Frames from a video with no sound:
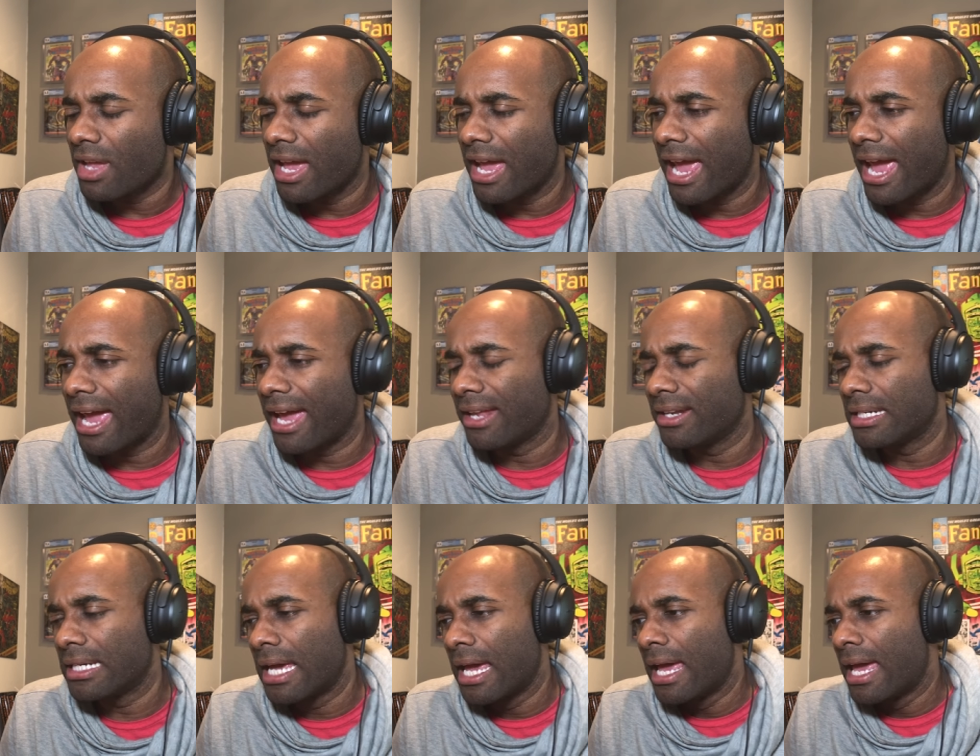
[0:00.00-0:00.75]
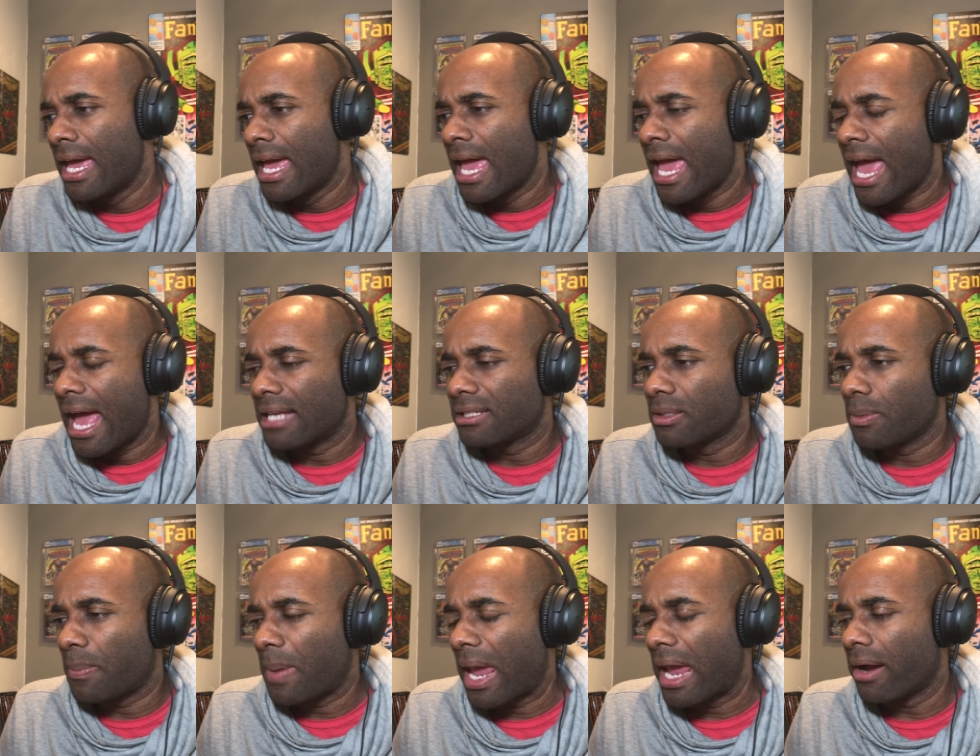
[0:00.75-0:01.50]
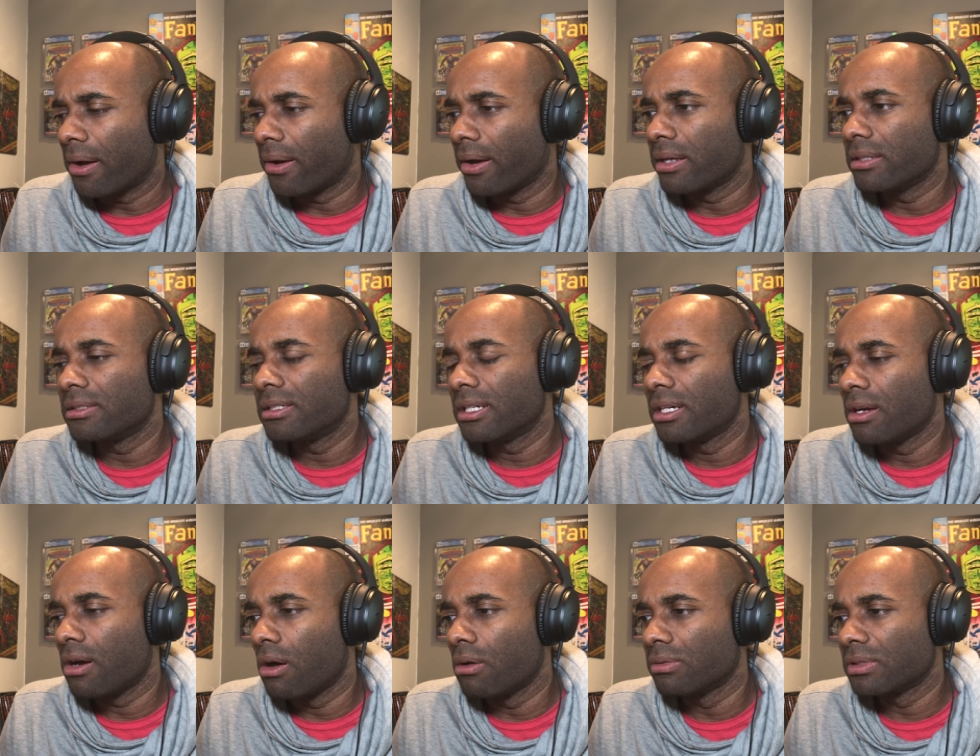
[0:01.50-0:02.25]
And as a parent,
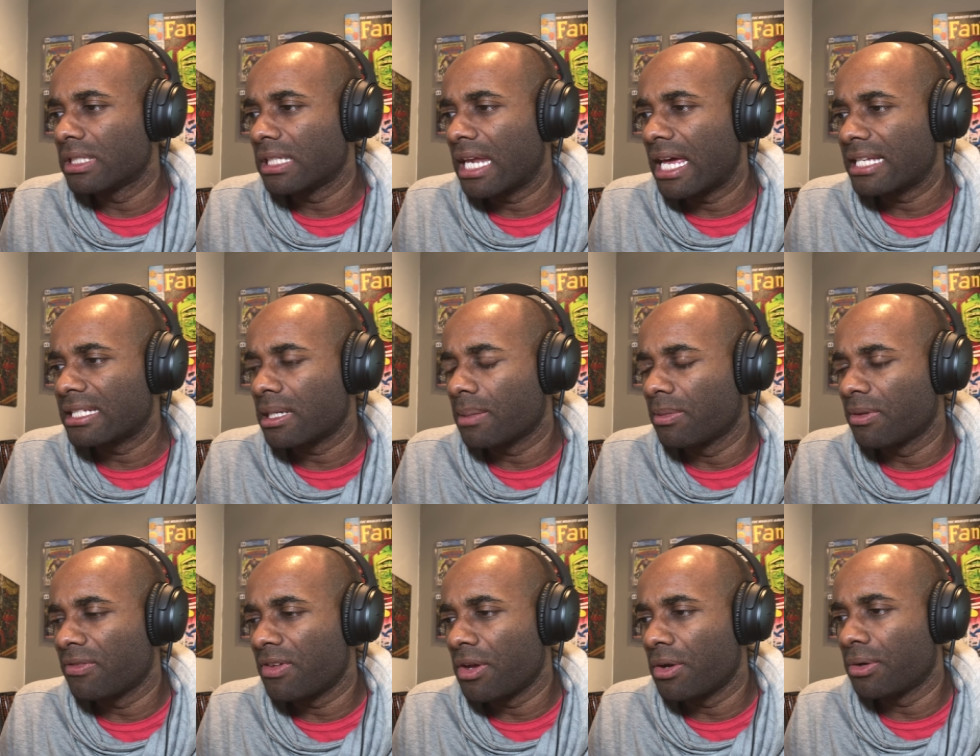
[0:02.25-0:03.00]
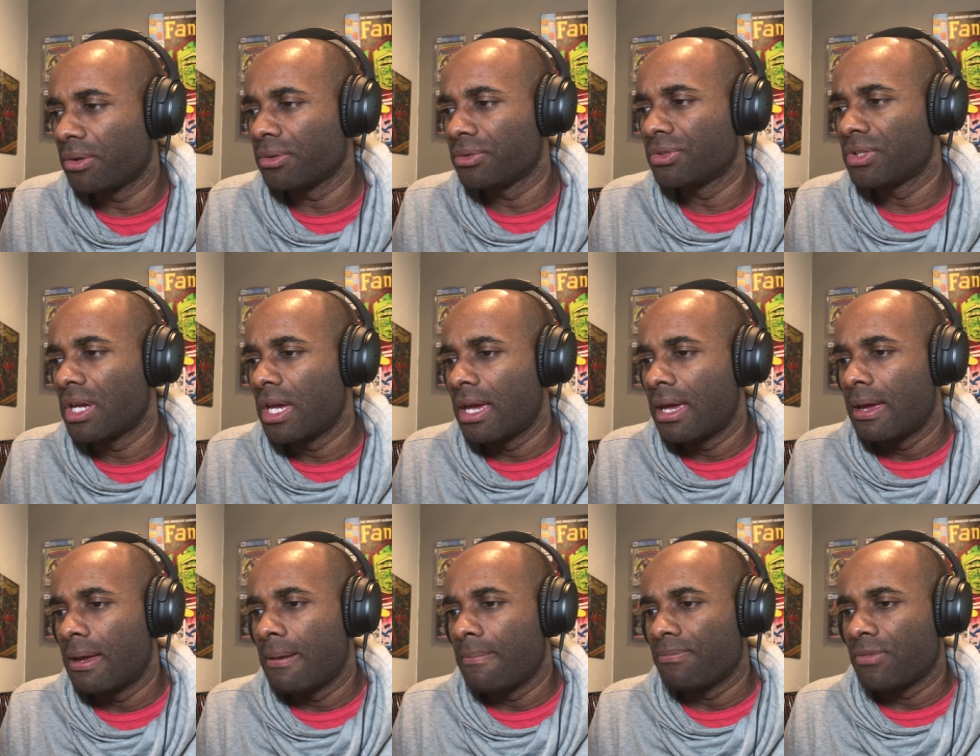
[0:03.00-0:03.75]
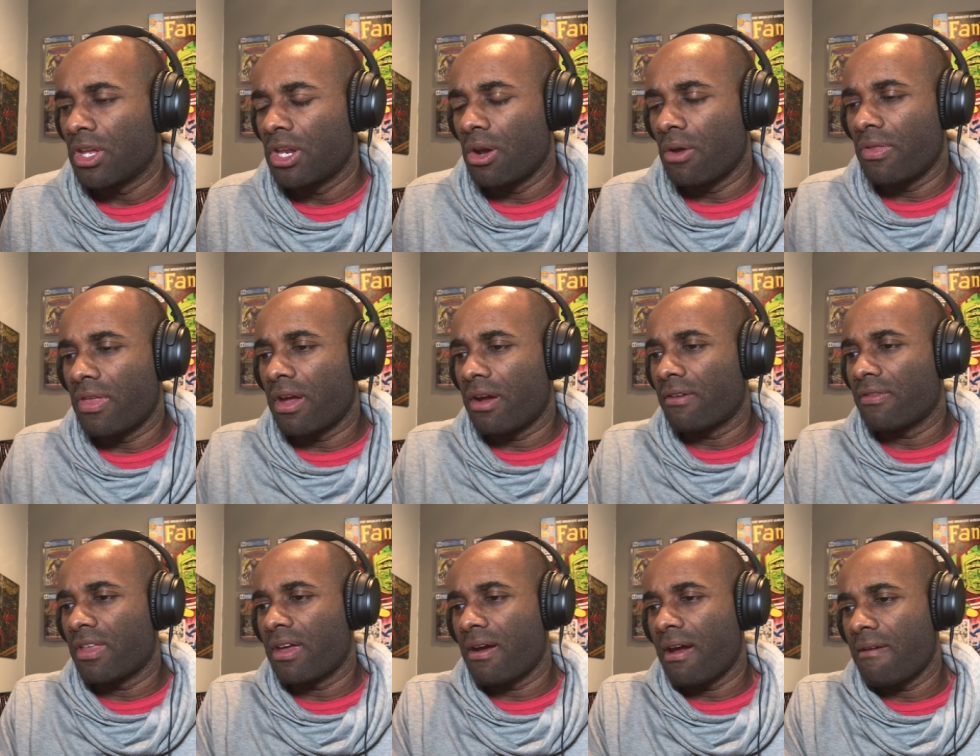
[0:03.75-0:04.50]
over the last couple of years, you know,
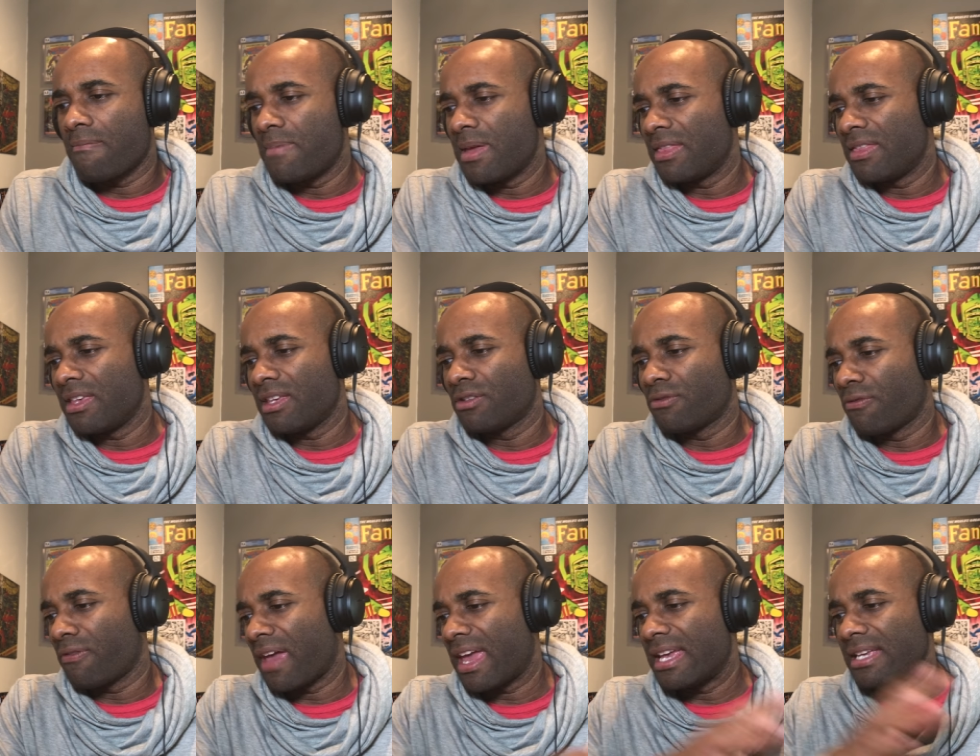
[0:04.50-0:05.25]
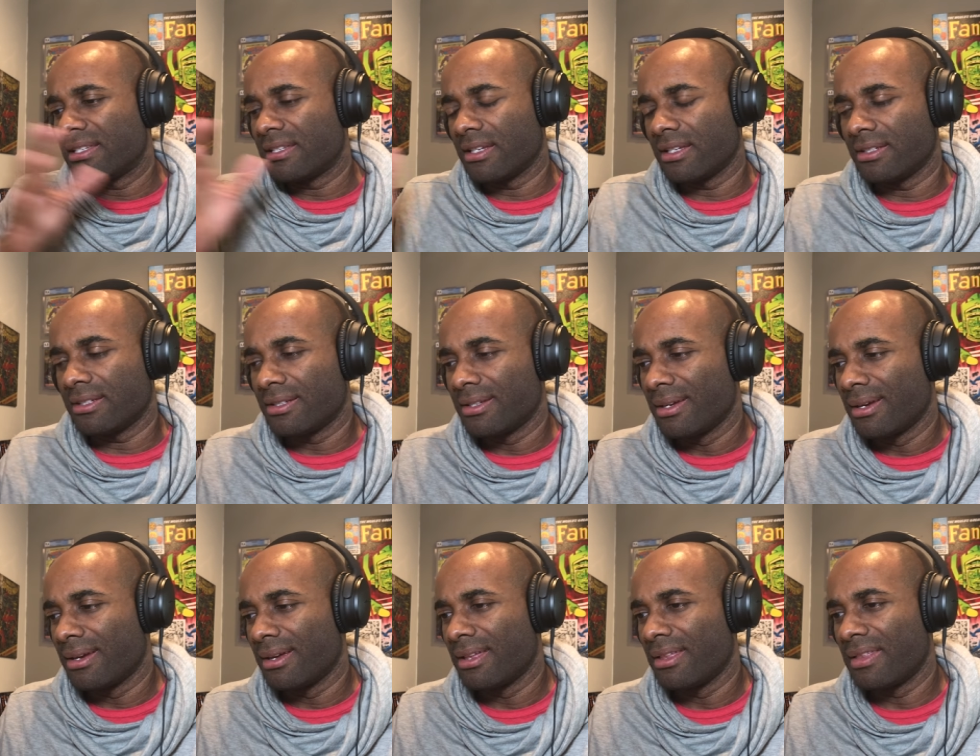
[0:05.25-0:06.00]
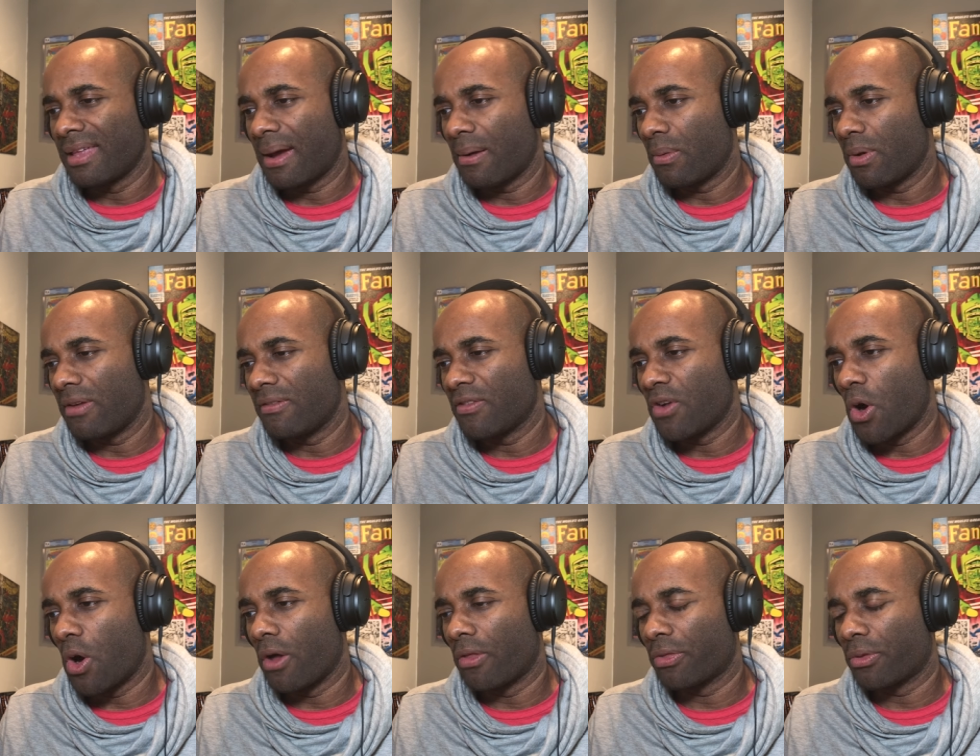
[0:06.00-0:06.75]
there there have been these phases that we've
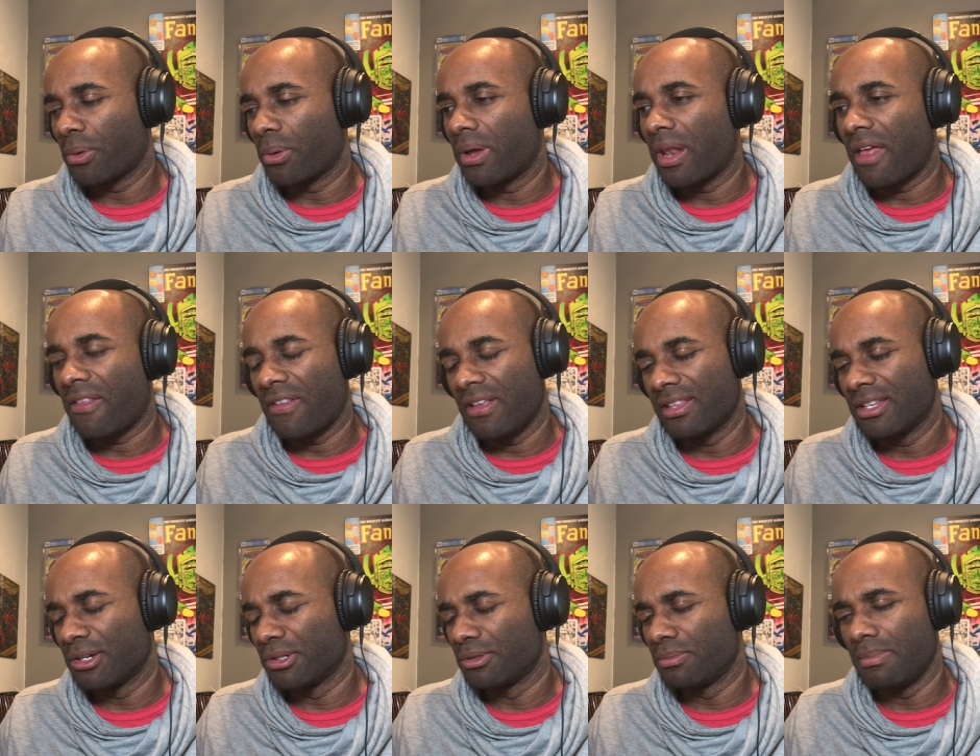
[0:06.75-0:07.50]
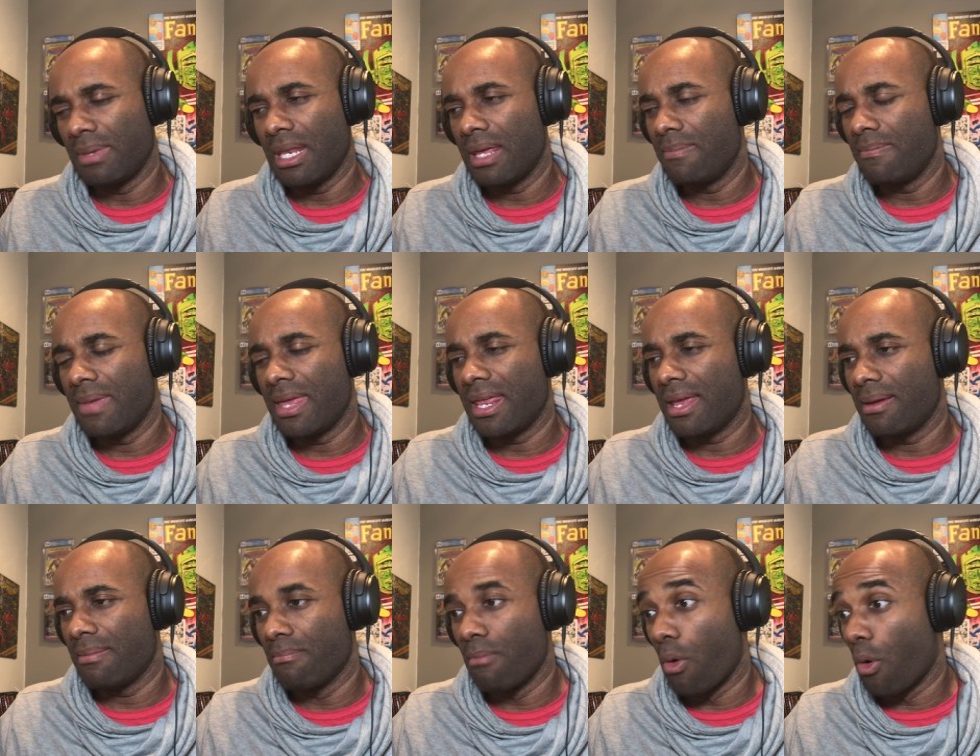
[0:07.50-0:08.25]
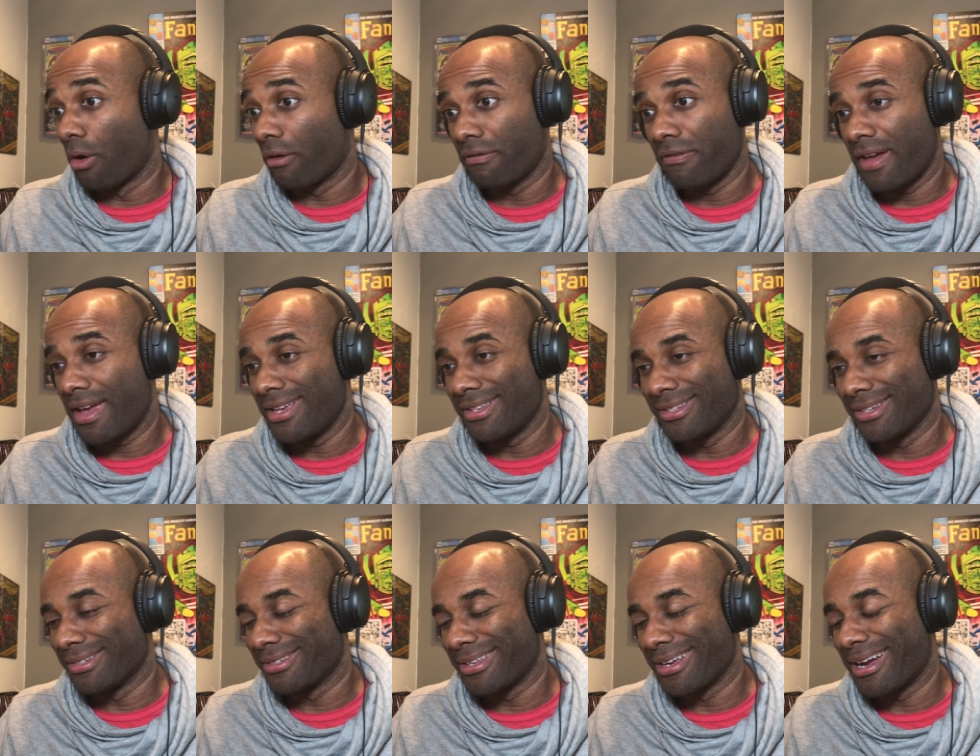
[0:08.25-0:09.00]
gone through, and I think there's many, many more
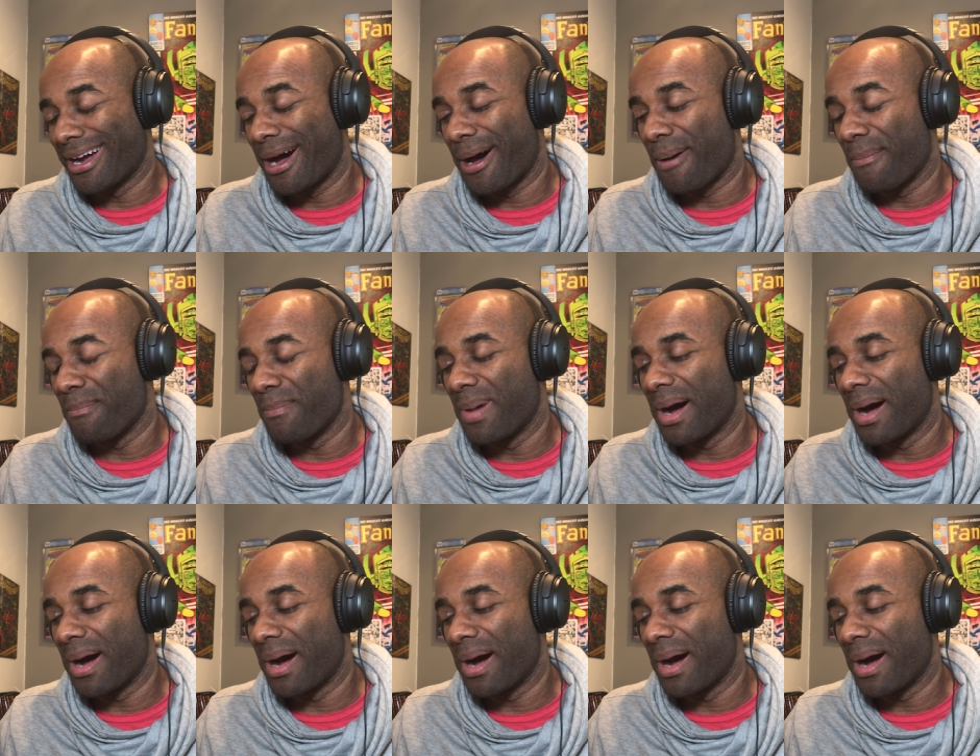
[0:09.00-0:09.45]
phases to come.